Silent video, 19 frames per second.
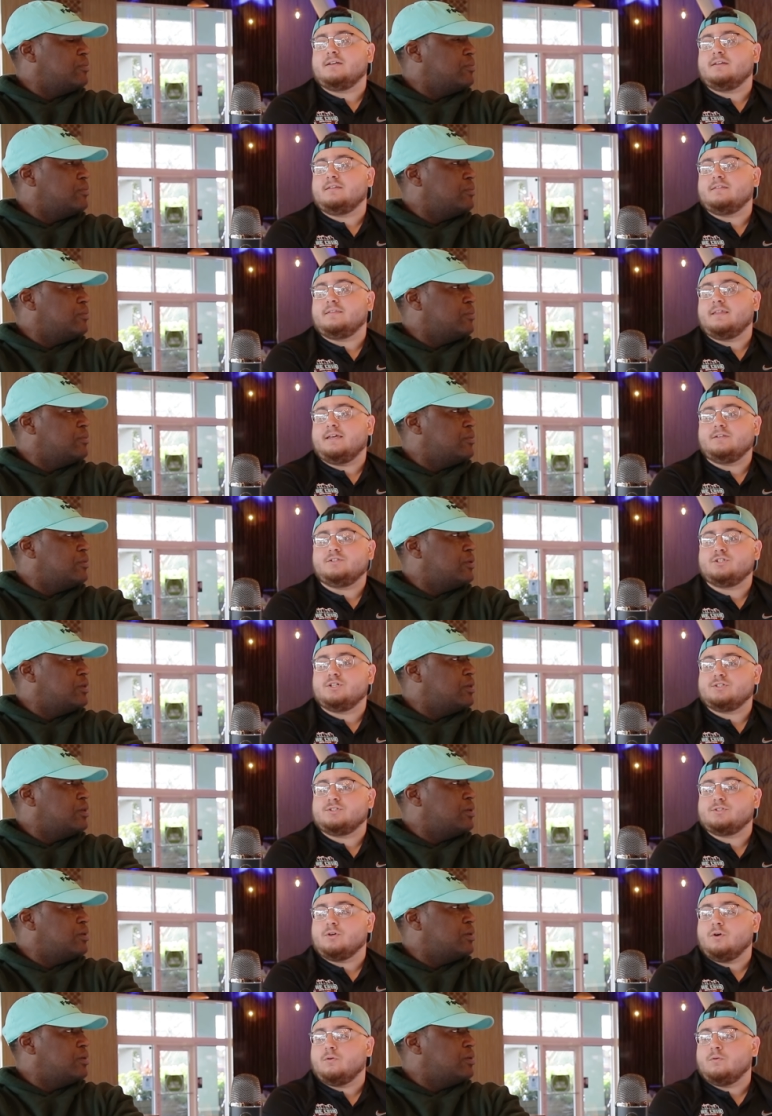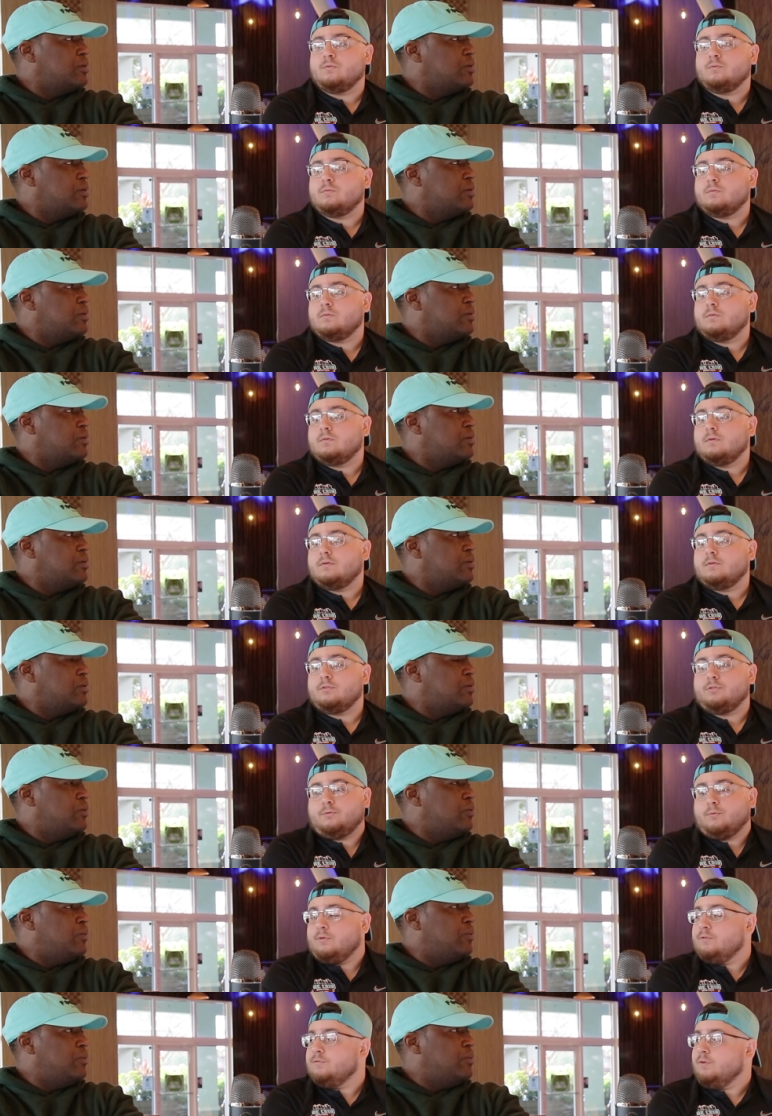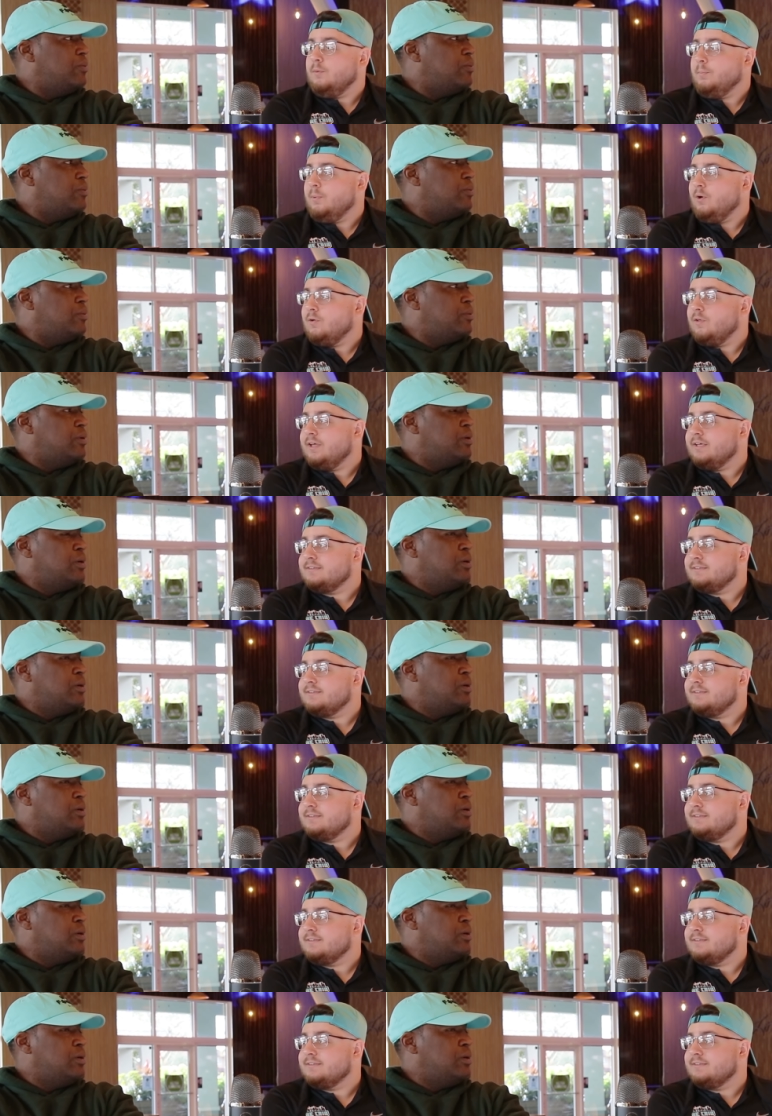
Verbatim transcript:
Speaker 1: they just don't throw the football like that?